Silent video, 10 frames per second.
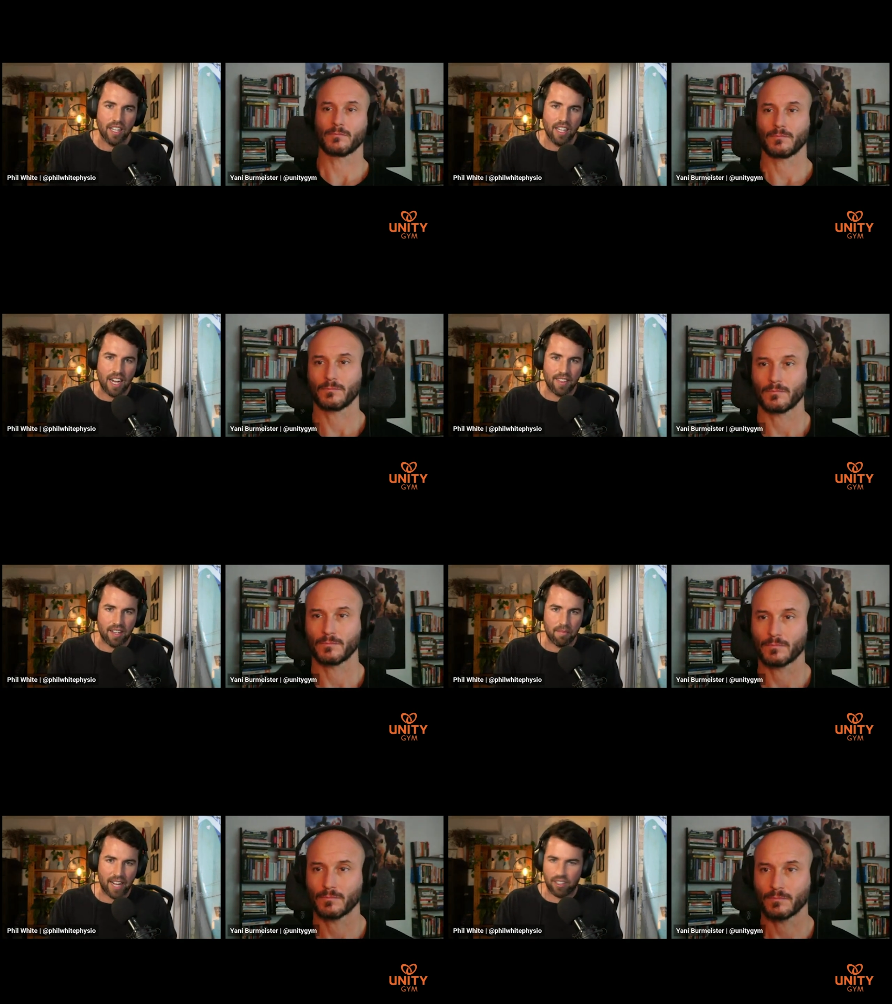Speaker 1: And then
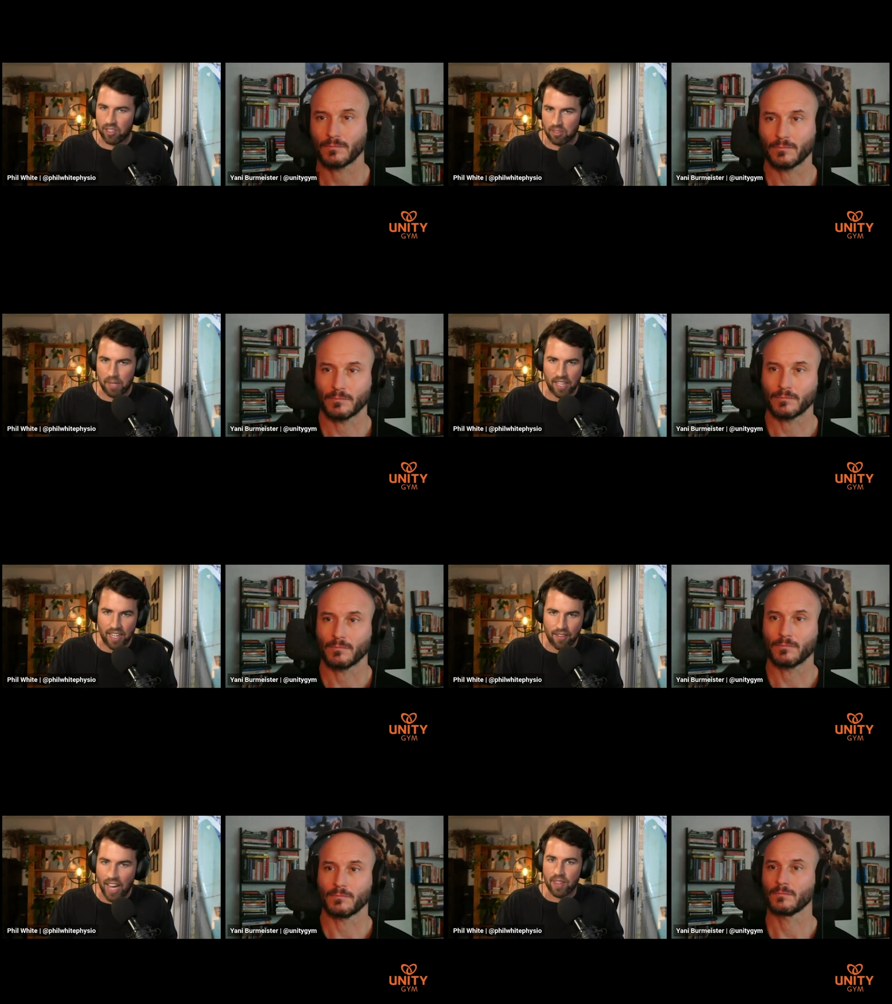my ankle's better than
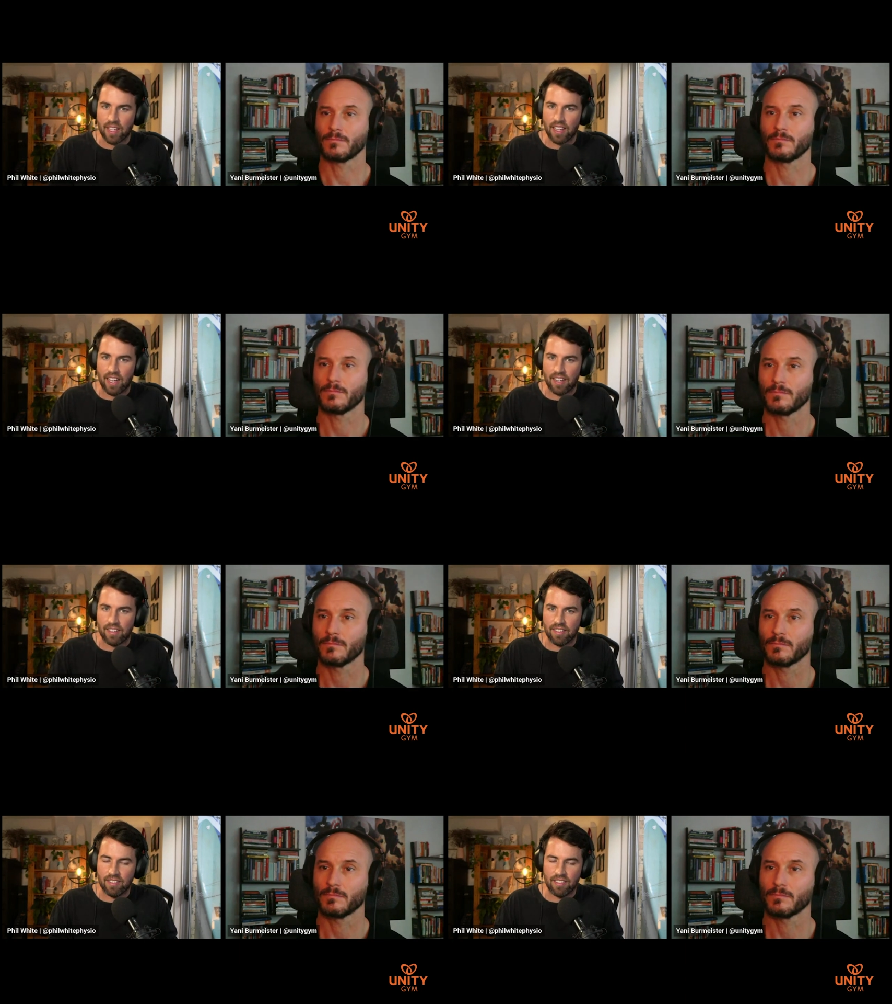ever now, and
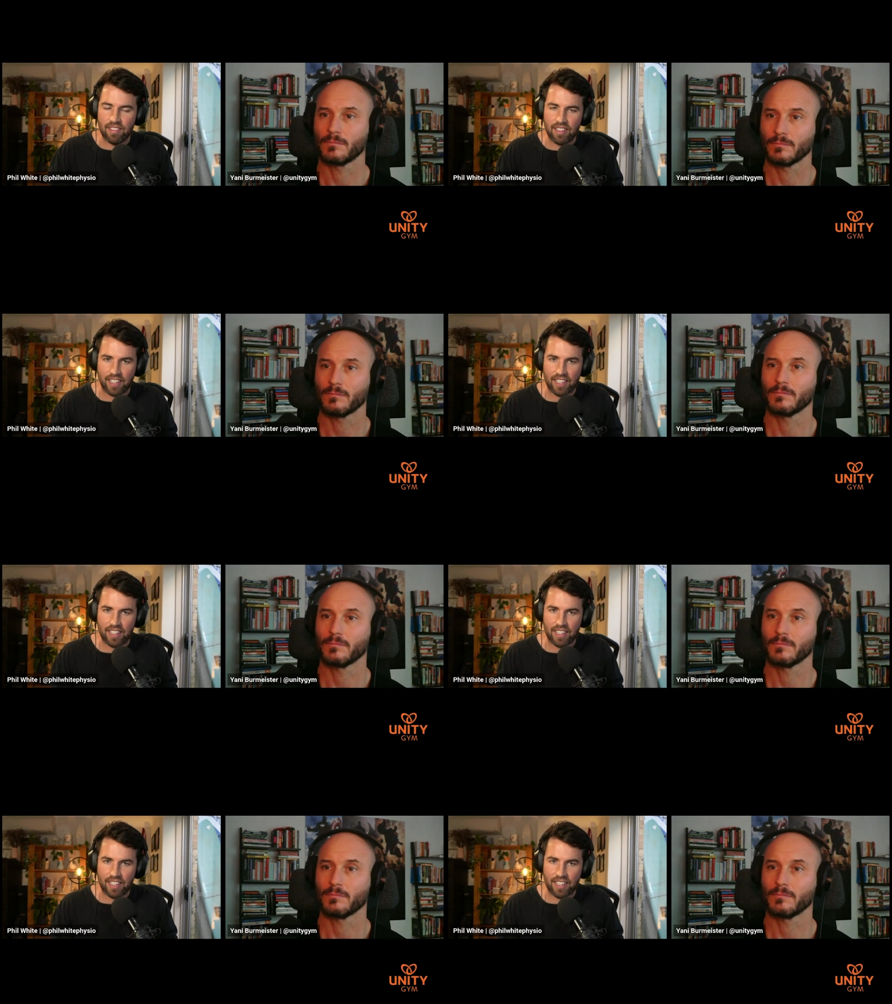like